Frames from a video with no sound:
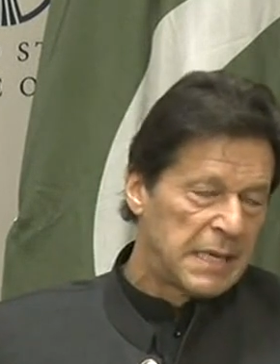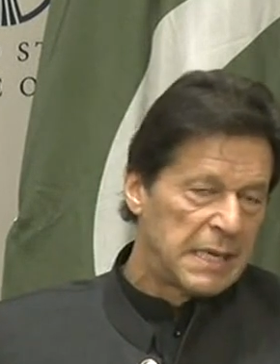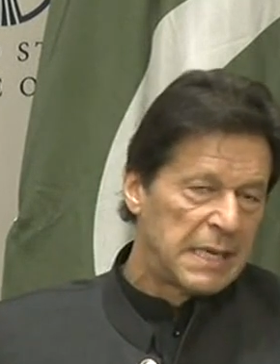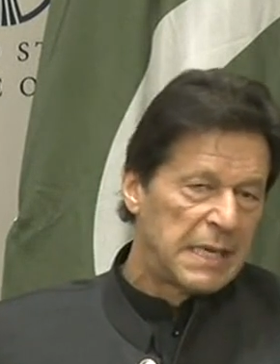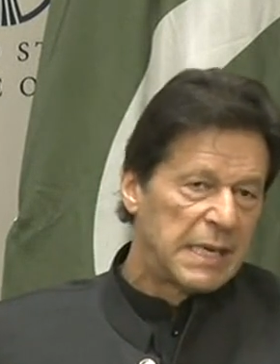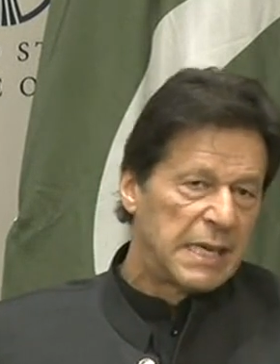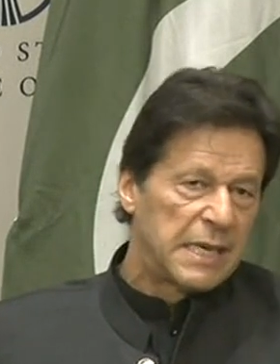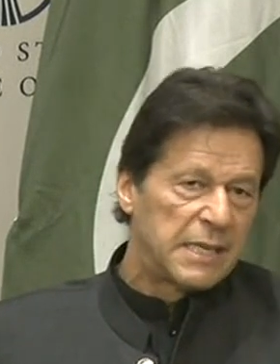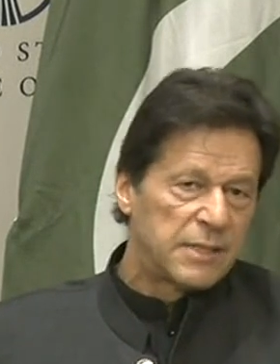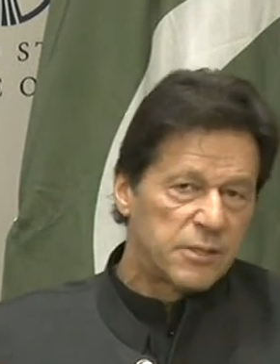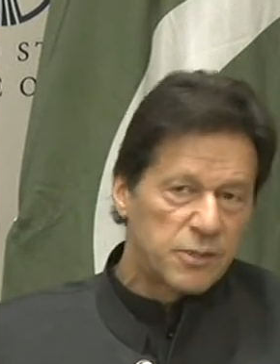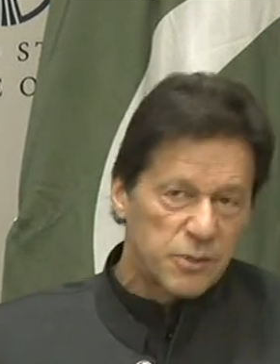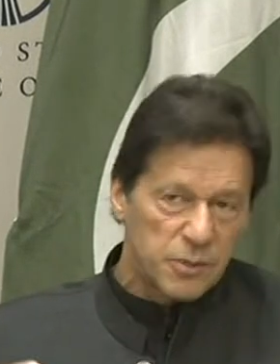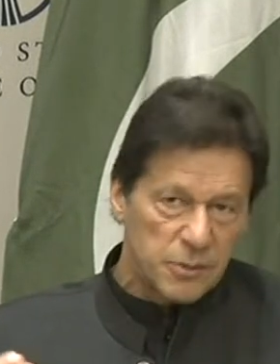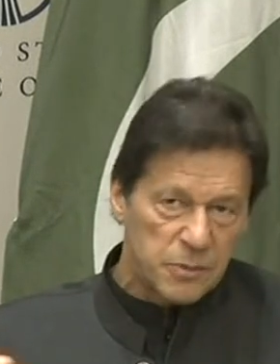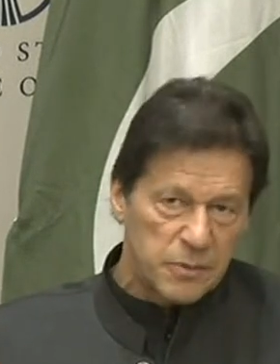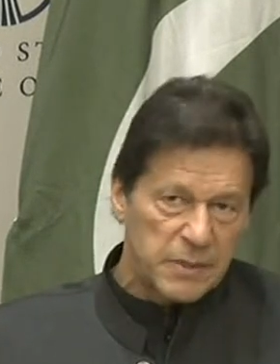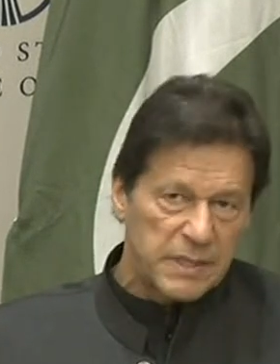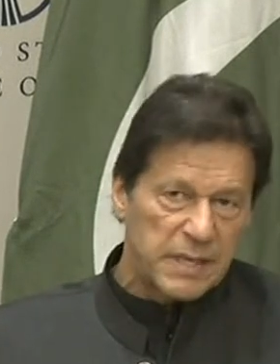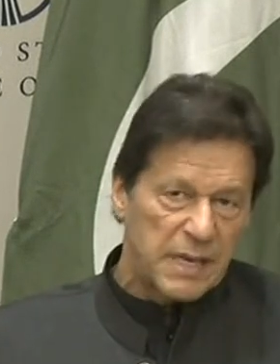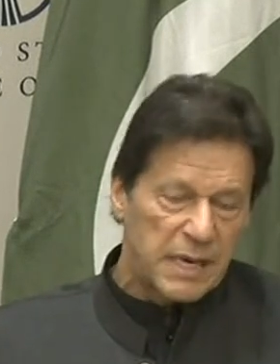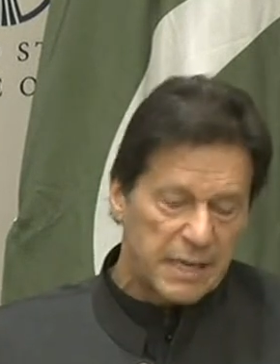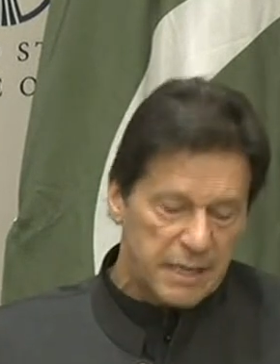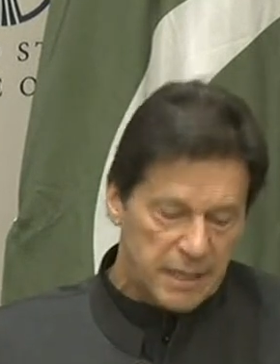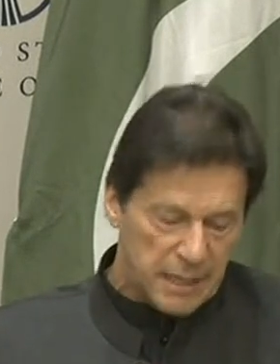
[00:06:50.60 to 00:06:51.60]
And so
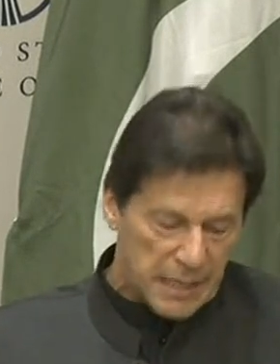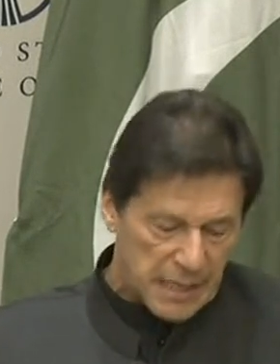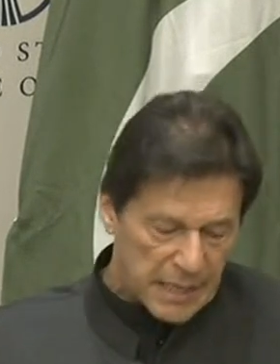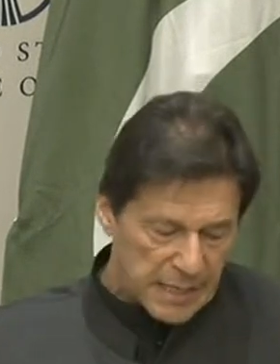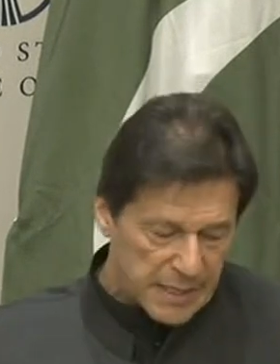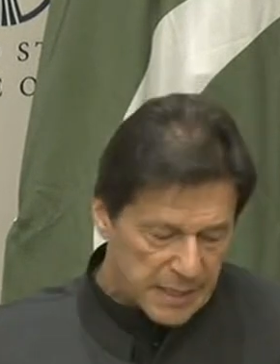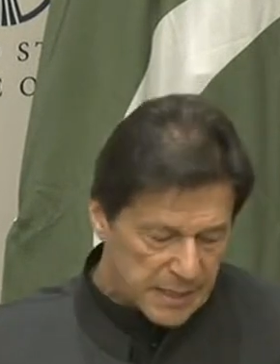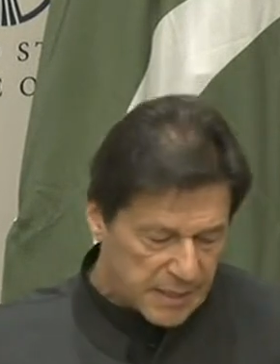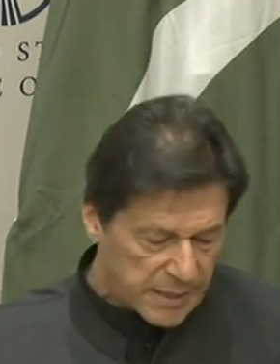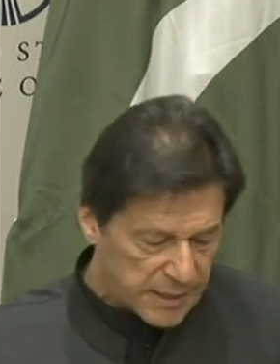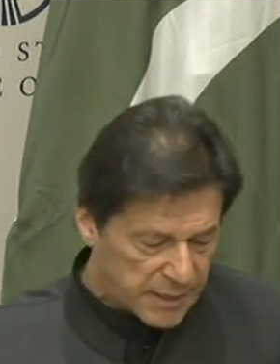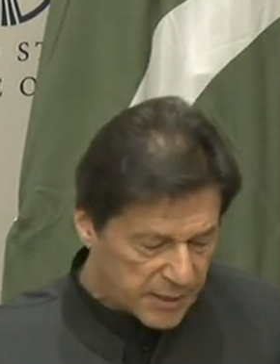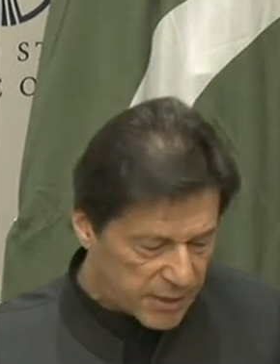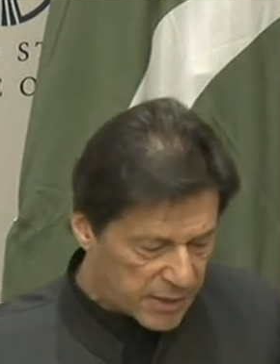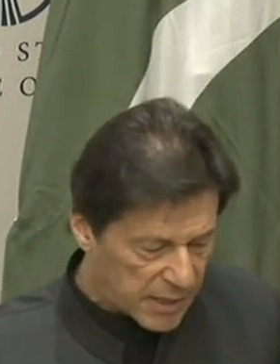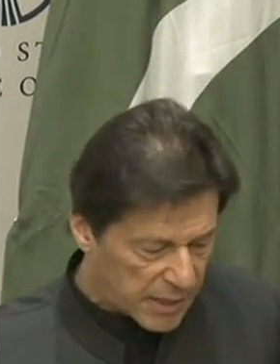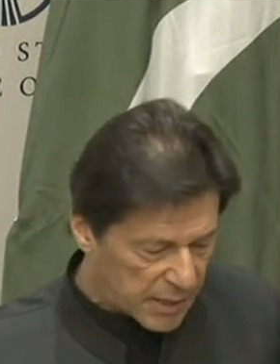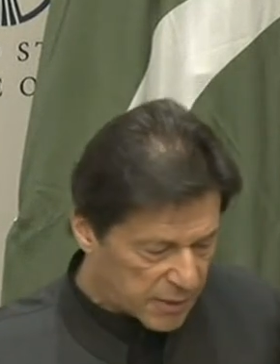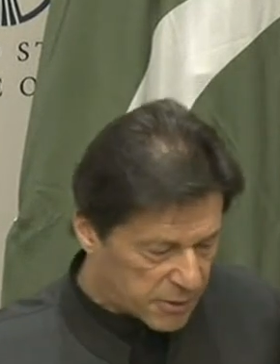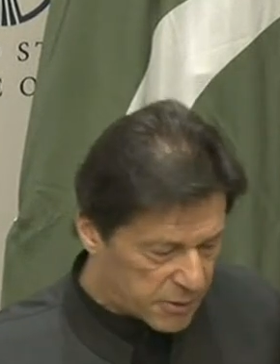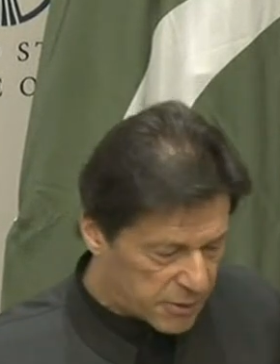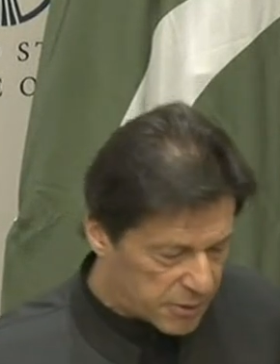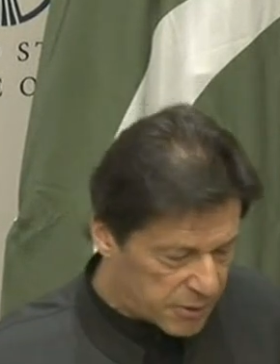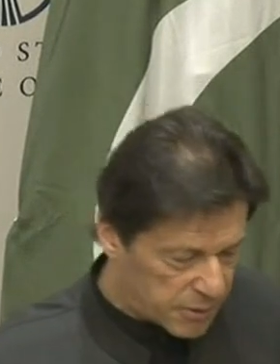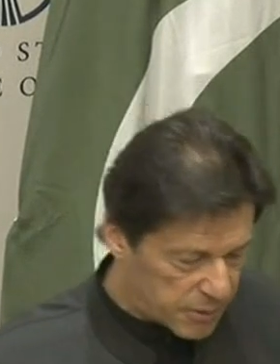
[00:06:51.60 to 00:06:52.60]
I reached
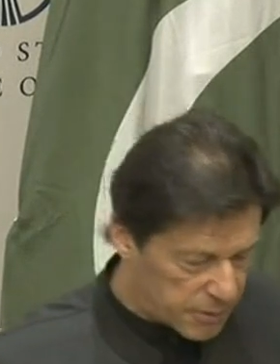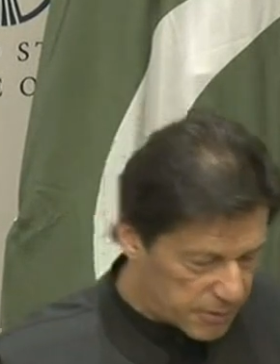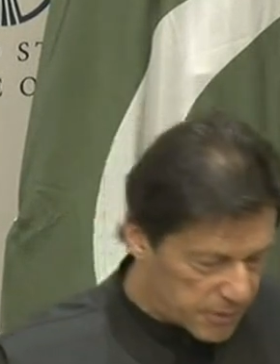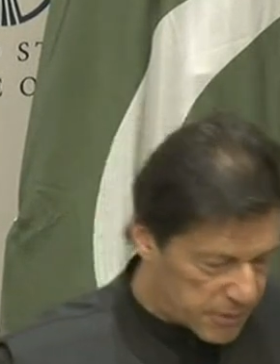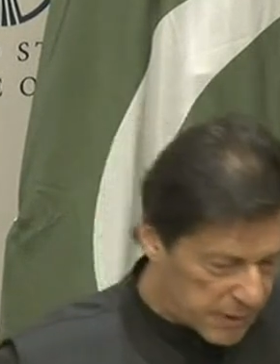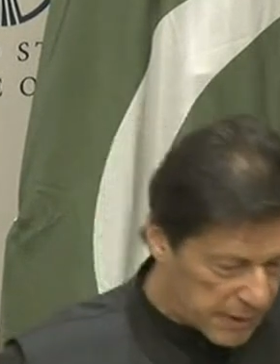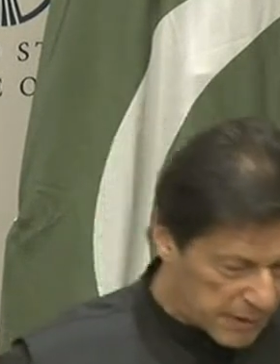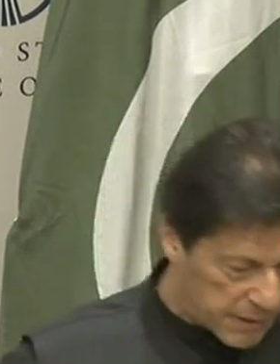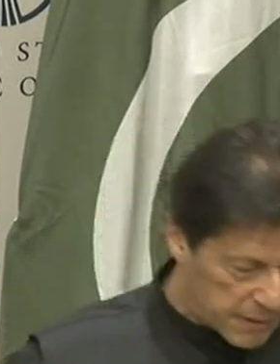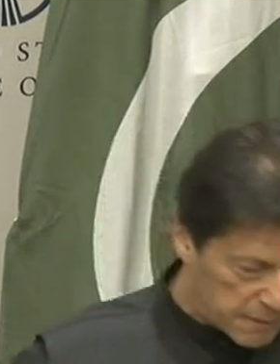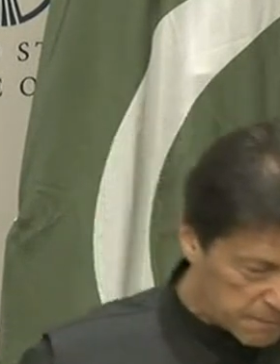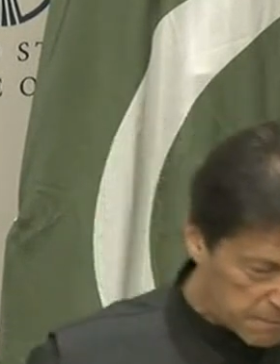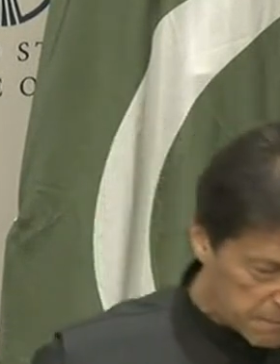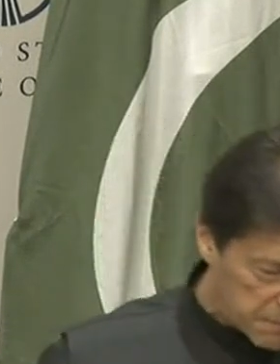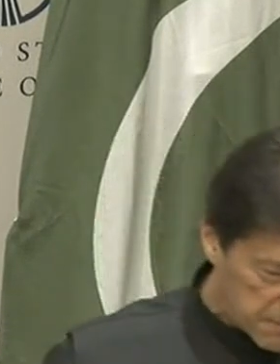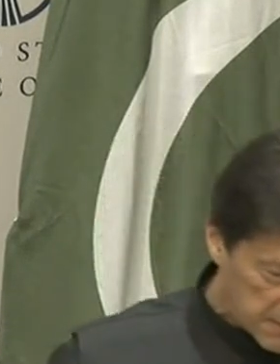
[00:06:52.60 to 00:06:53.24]
out to